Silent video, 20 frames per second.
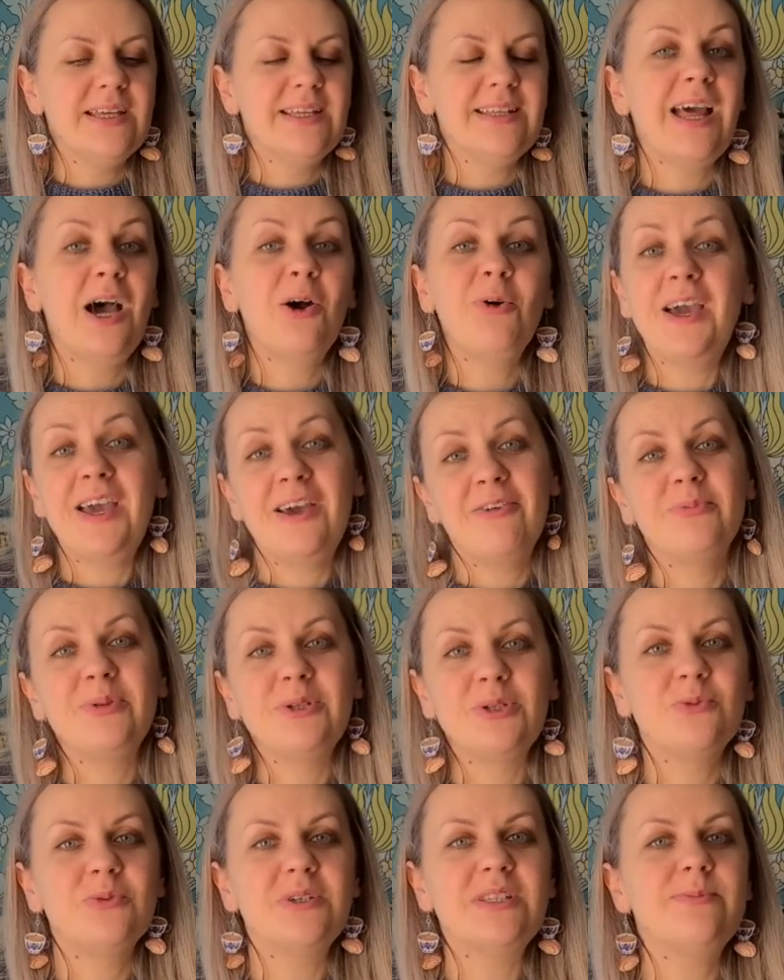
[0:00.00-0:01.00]
now I have
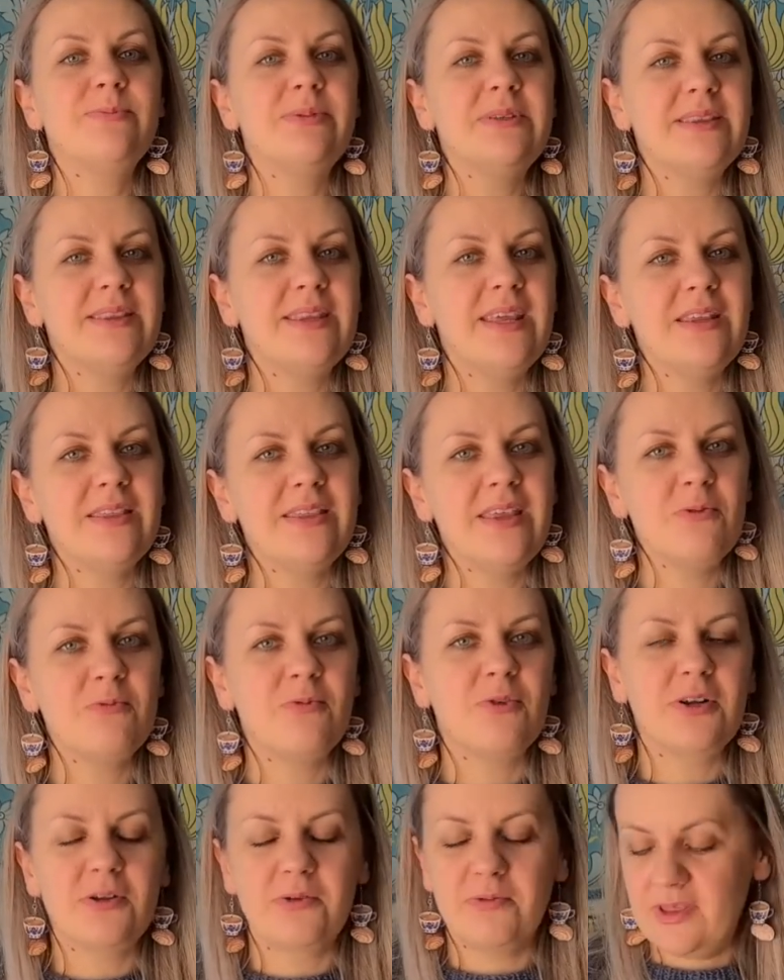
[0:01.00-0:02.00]
blue ones, but they
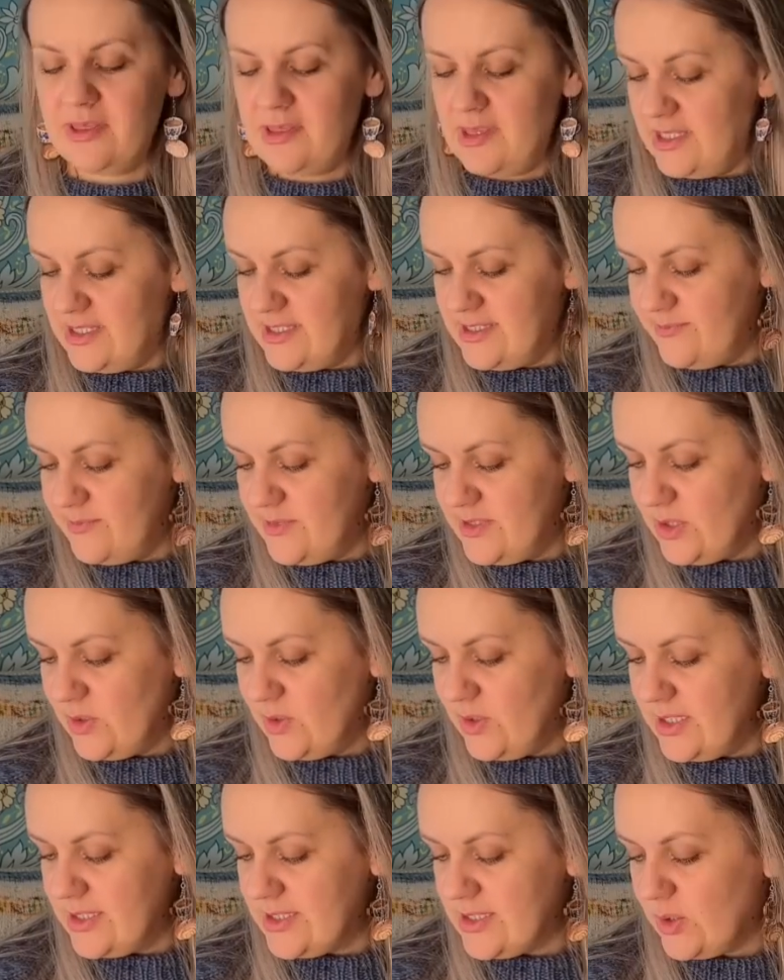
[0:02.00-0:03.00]
work with this, so
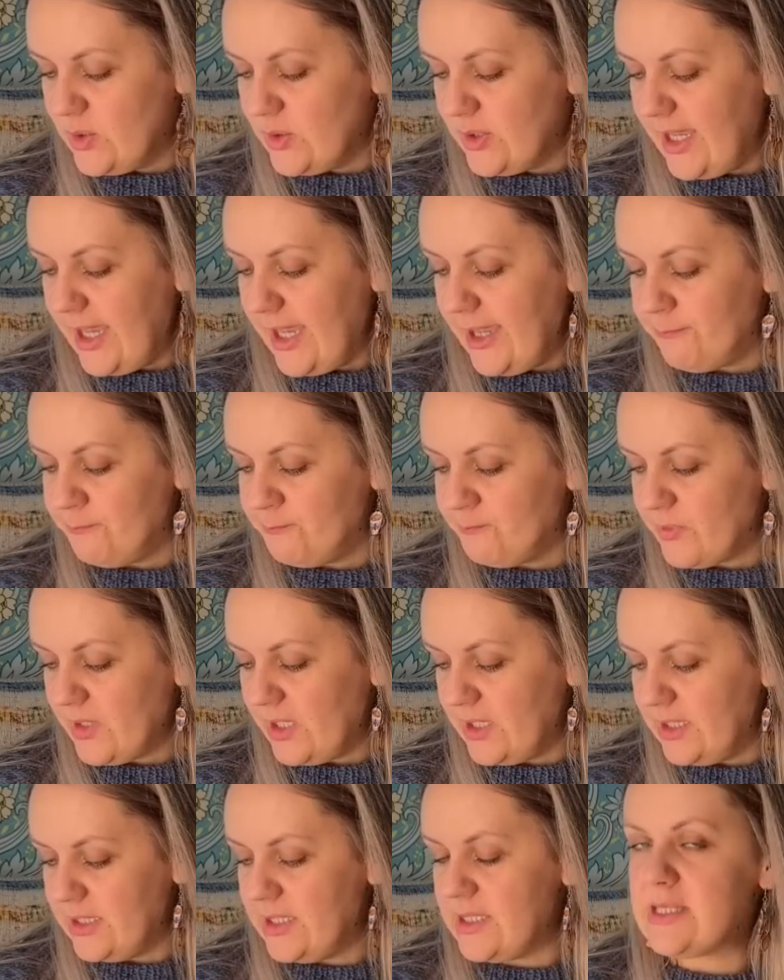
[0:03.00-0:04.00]
it's okay.
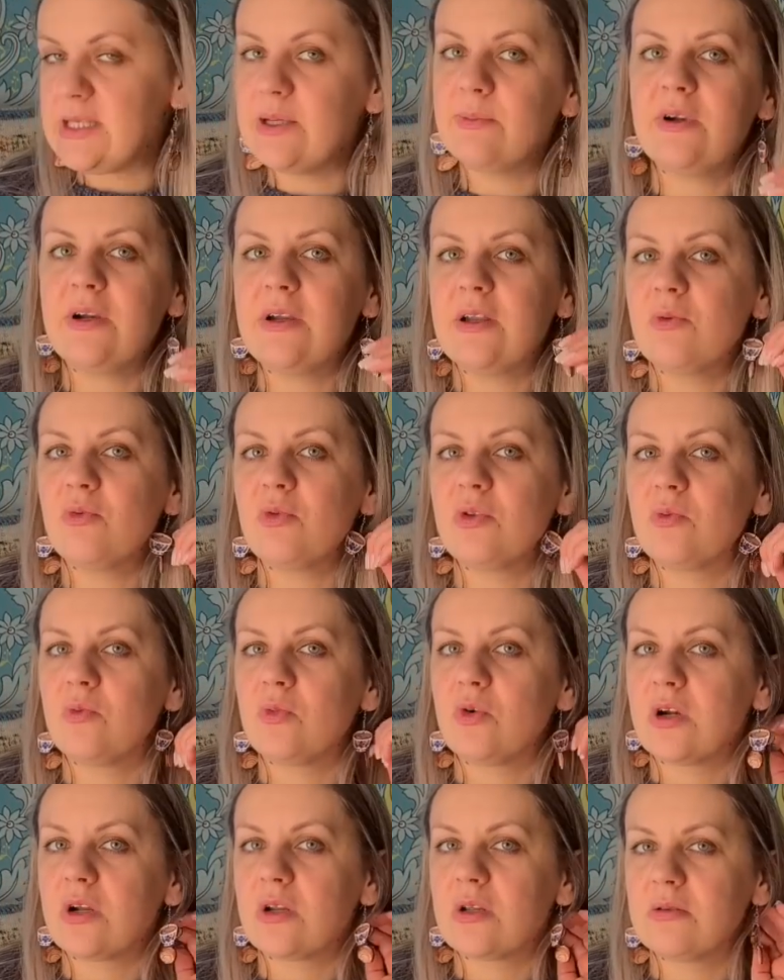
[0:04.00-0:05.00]
And then in summer they will
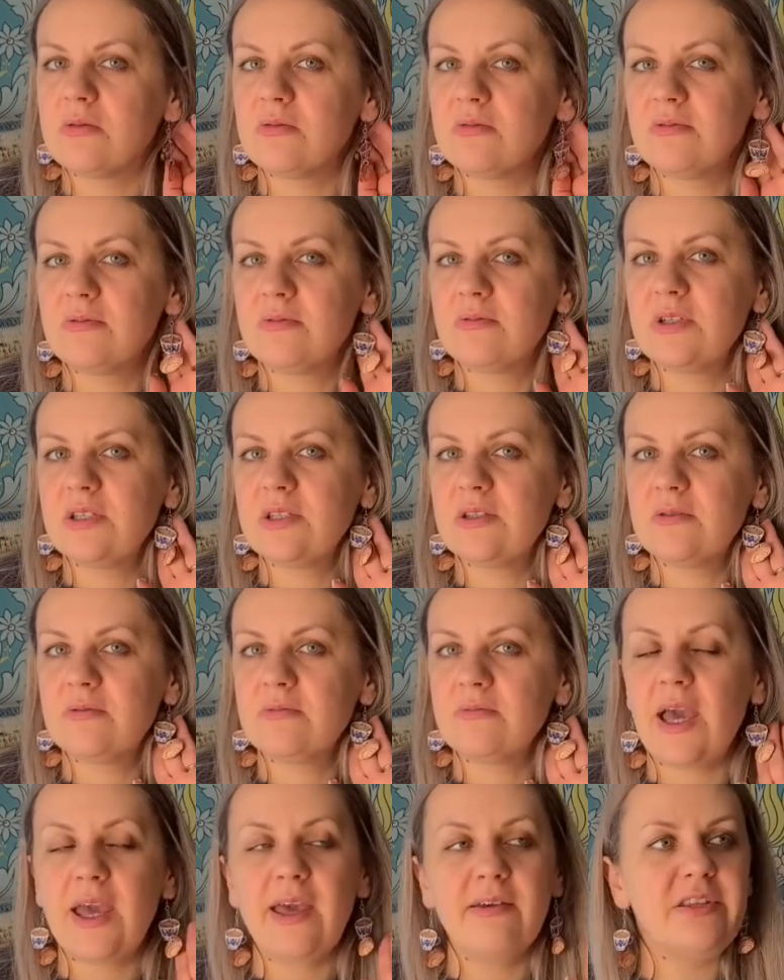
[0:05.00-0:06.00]
work with,
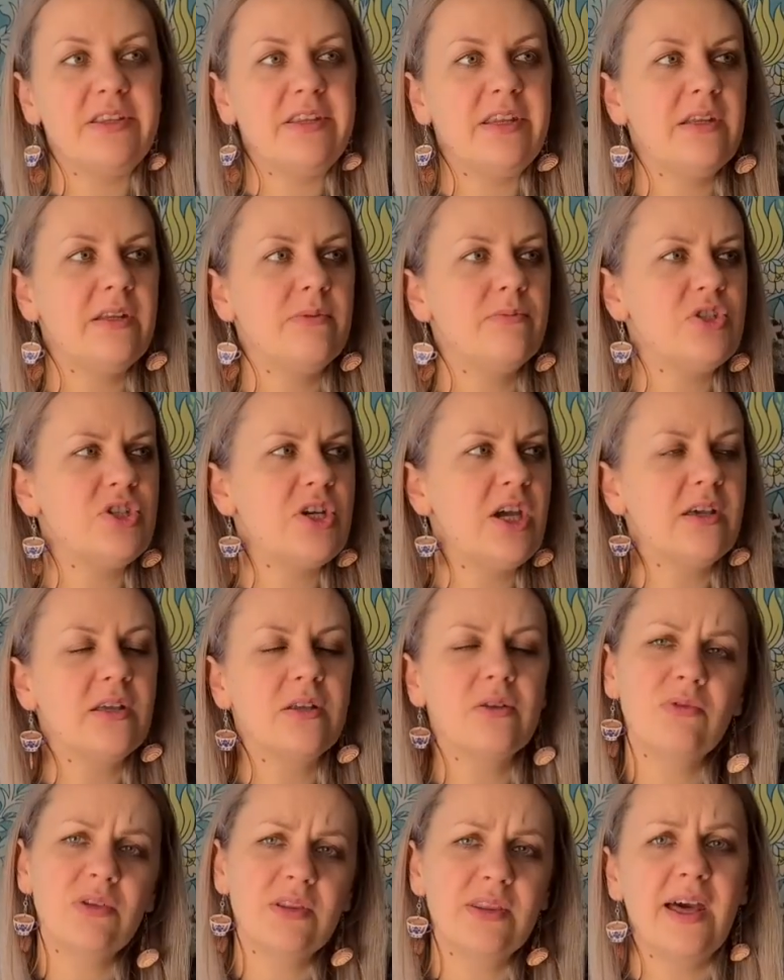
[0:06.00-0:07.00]
I have a denim
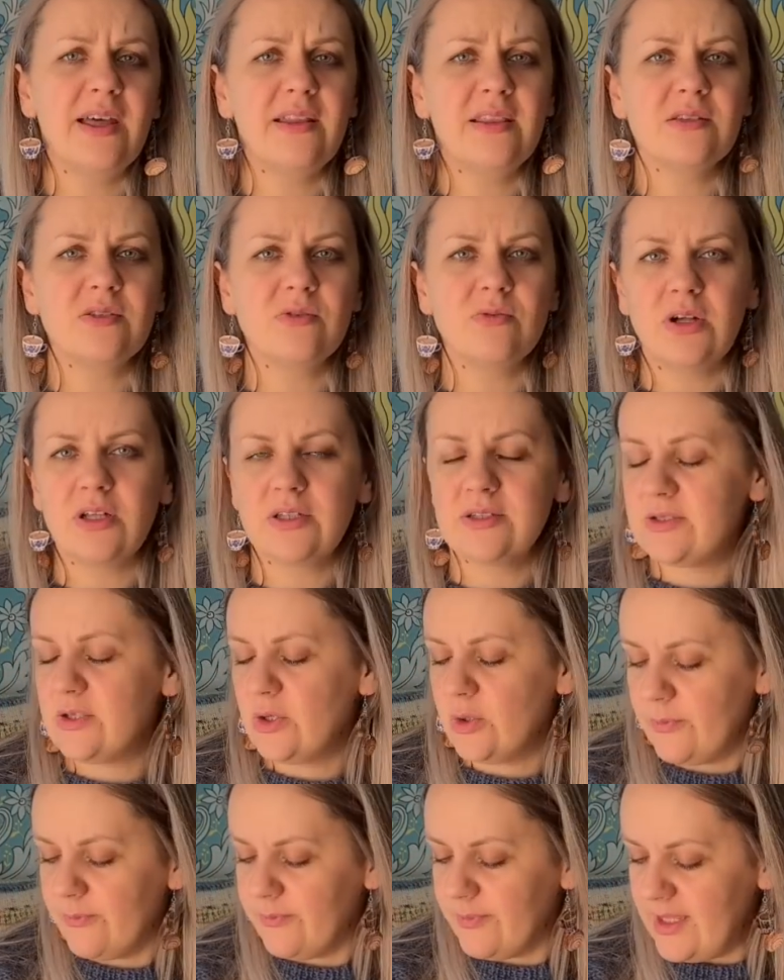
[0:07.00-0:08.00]
jacket with that as well,
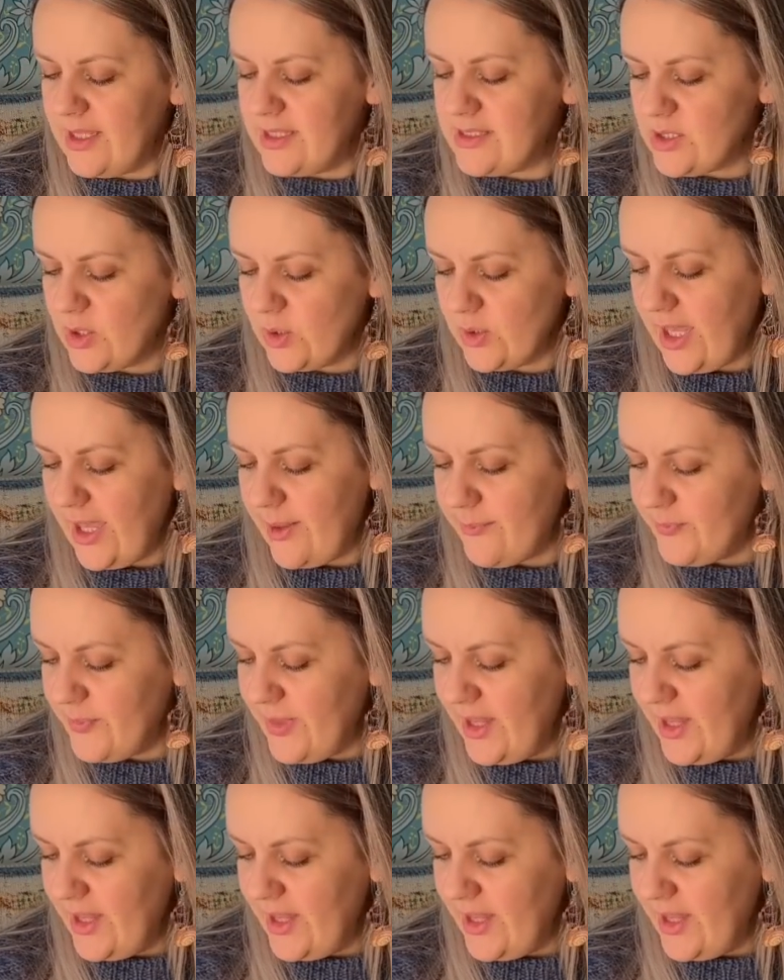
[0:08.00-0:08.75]
so it's okay.